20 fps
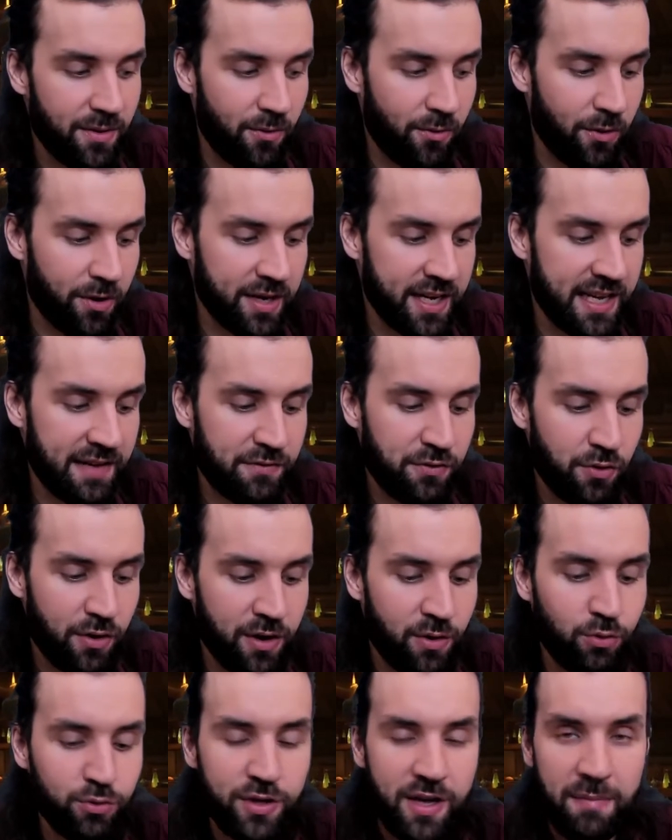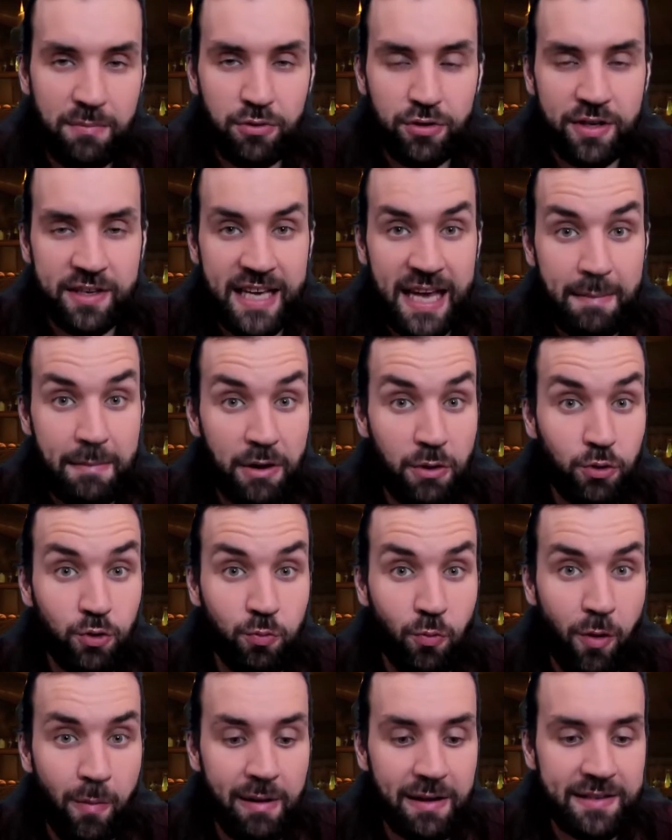Or give you a good computer game, a
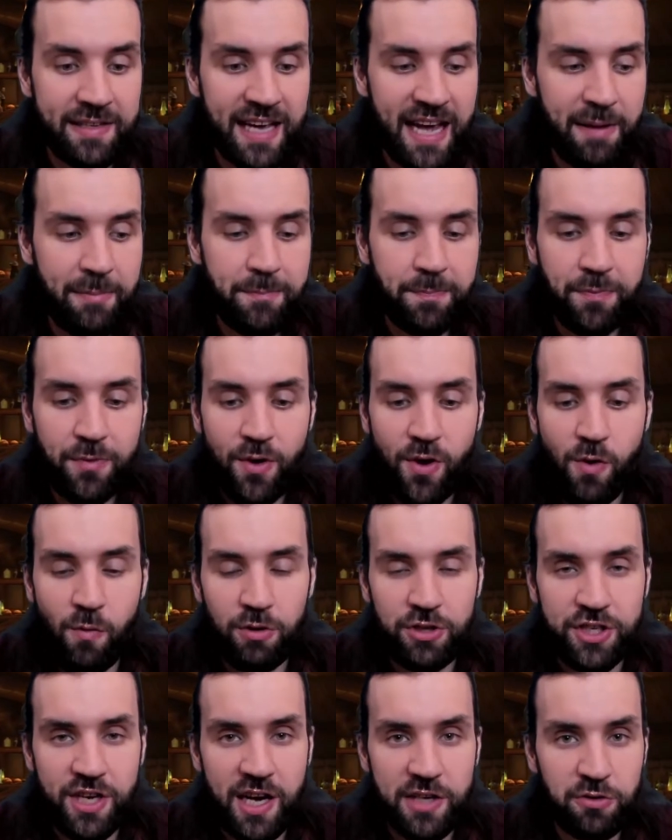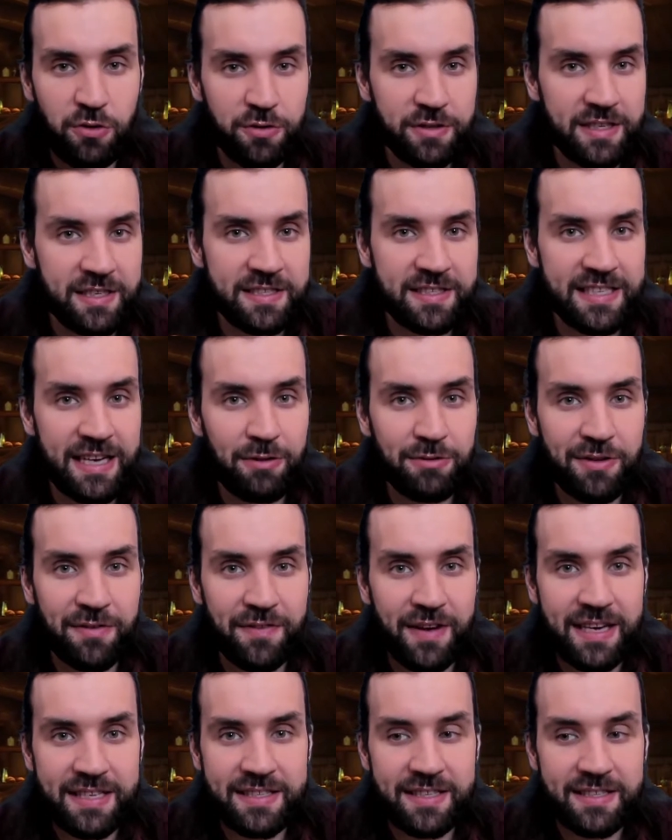good mobile game, which has all these sound
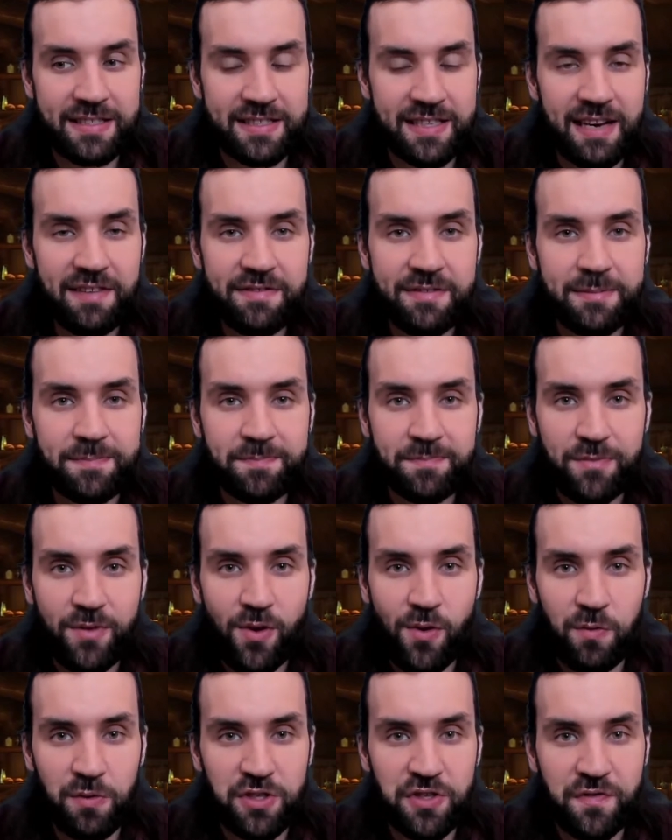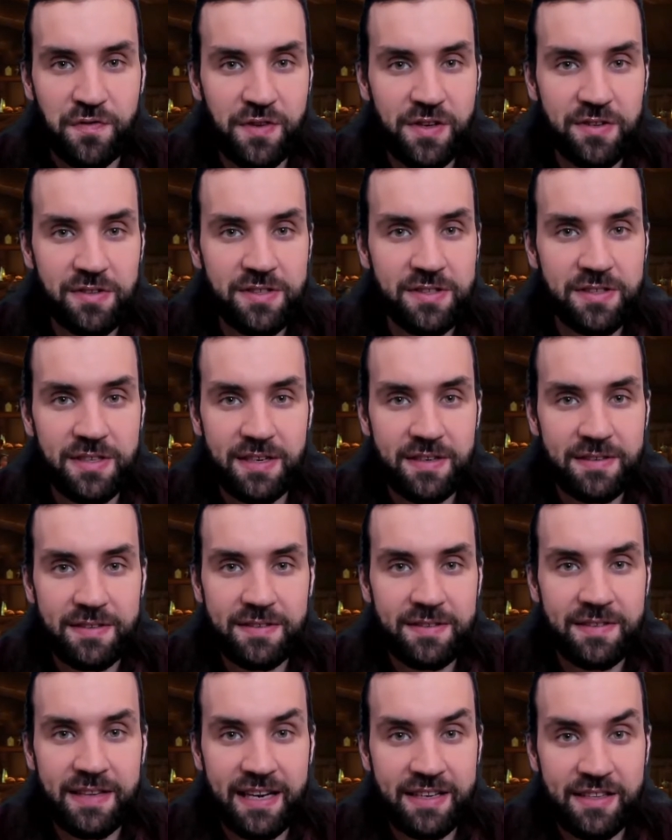effects and stuff, which feels
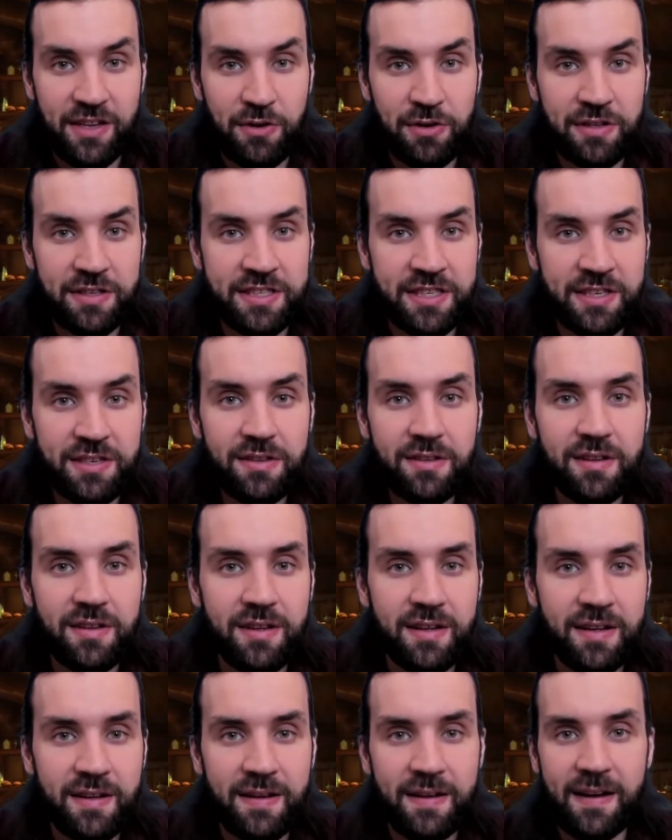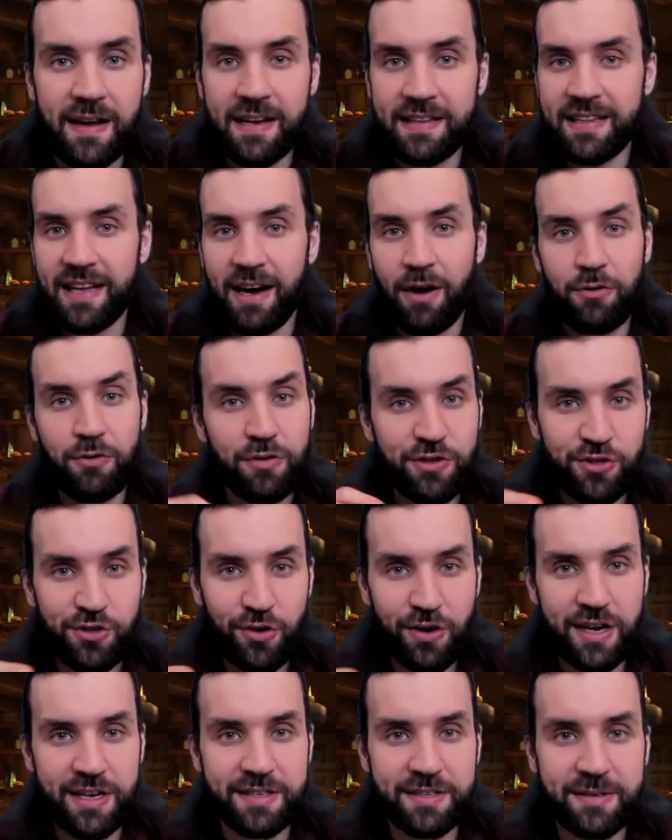like the real deal, and now you
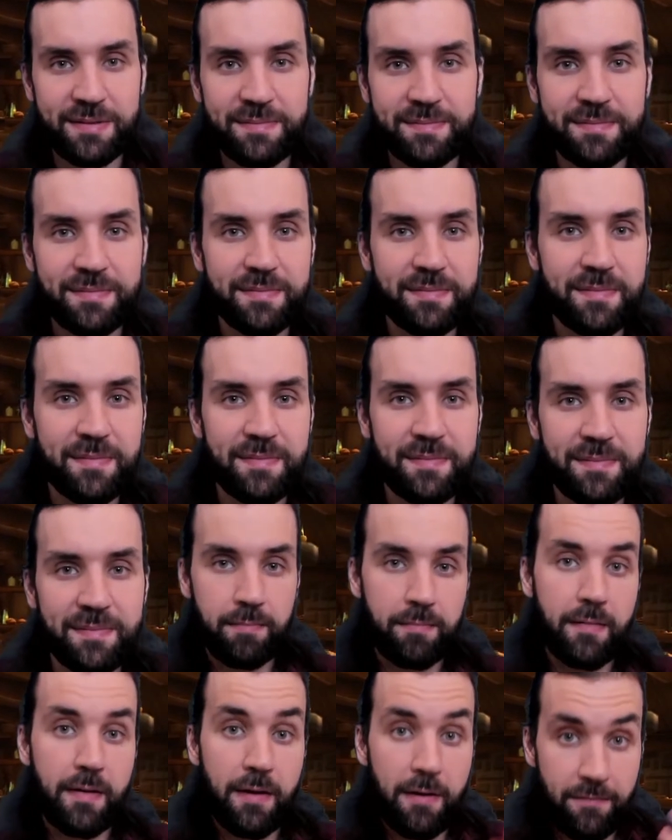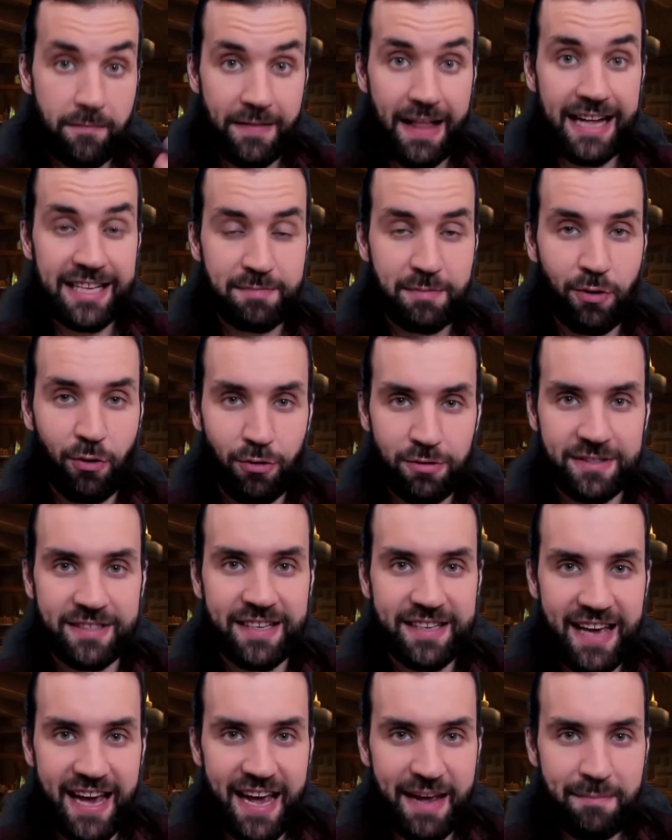enjoy it. That's because
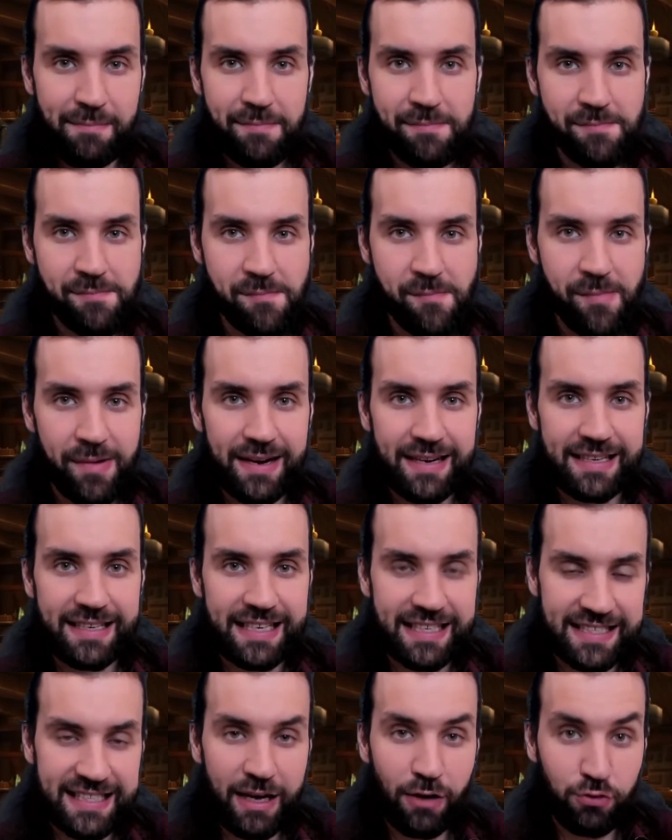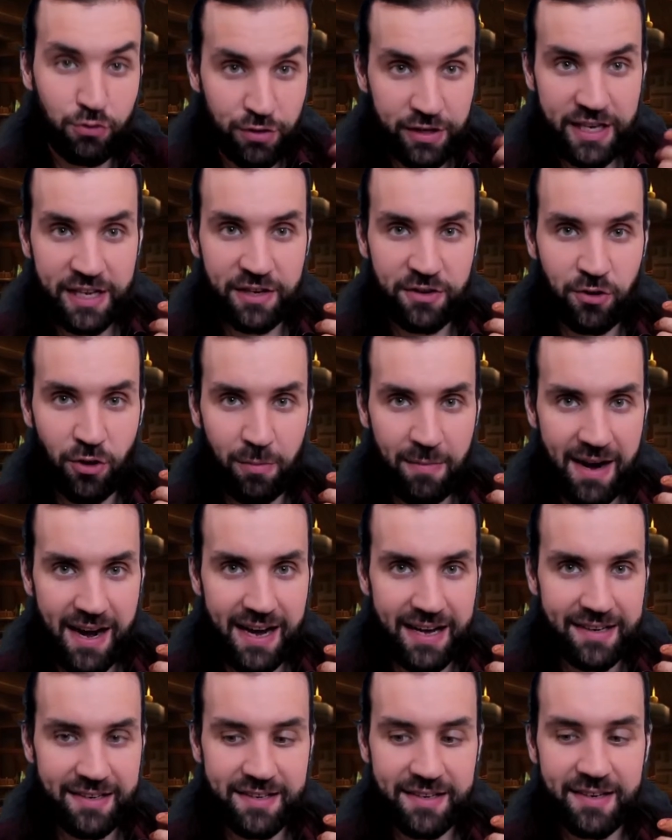the game is now tricking your
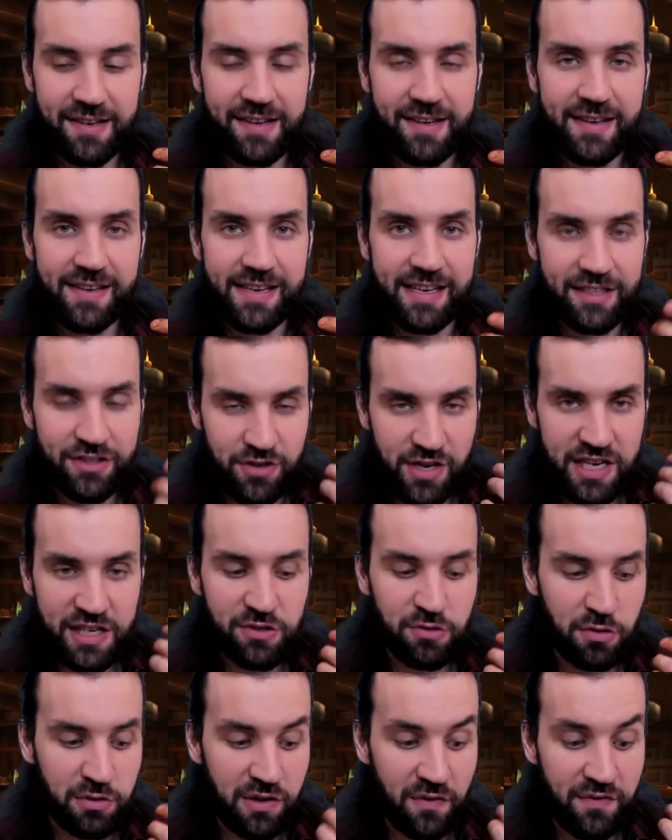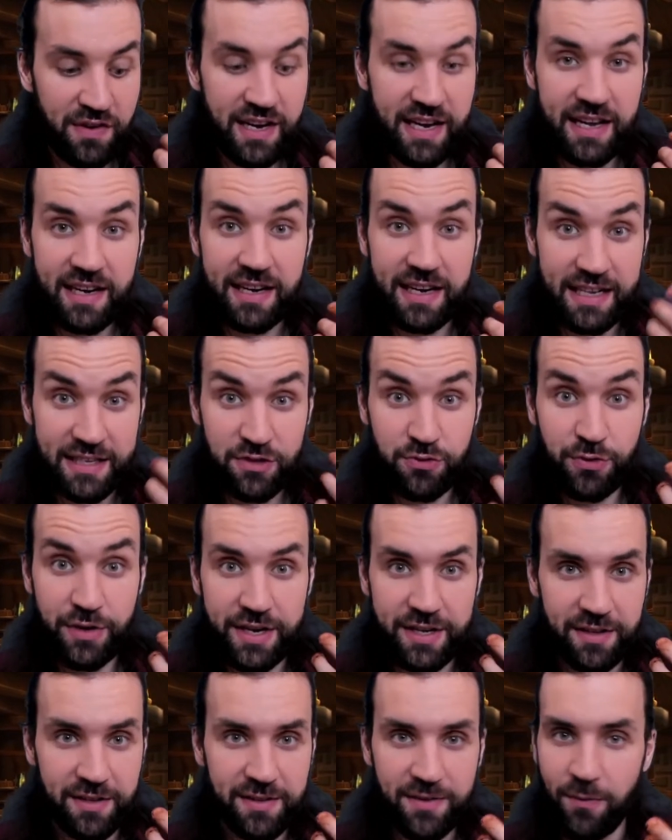mind. It tricks you into feeling it's
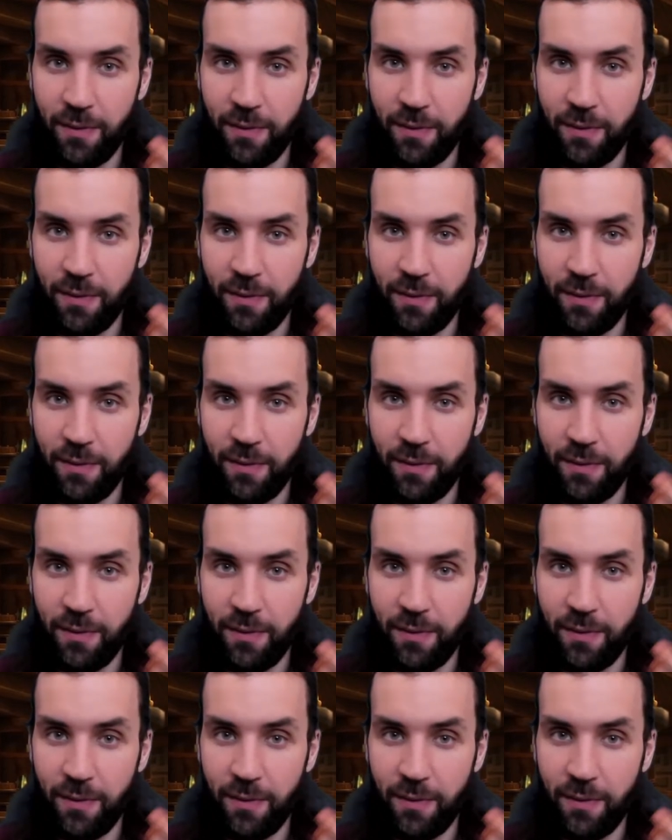real,